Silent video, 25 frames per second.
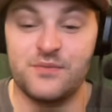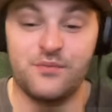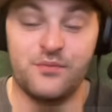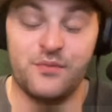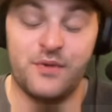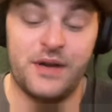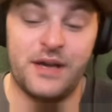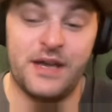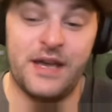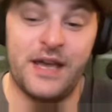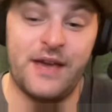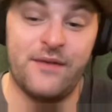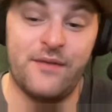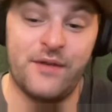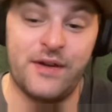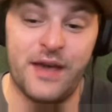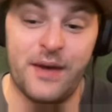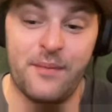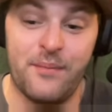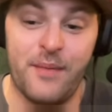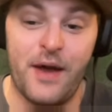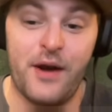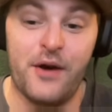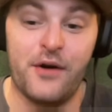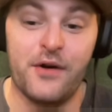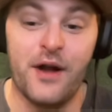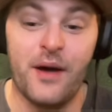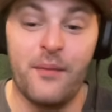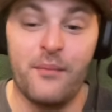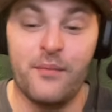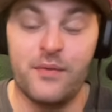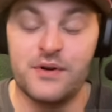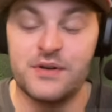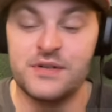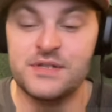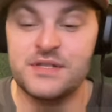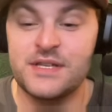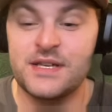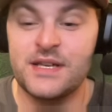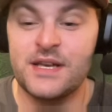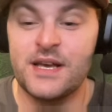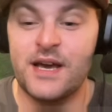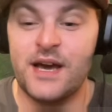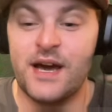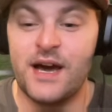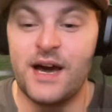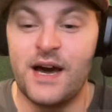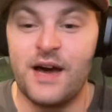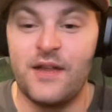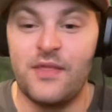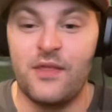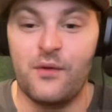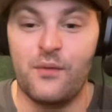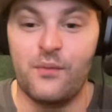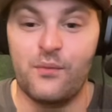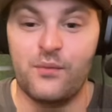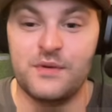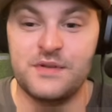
we even get better numbers. The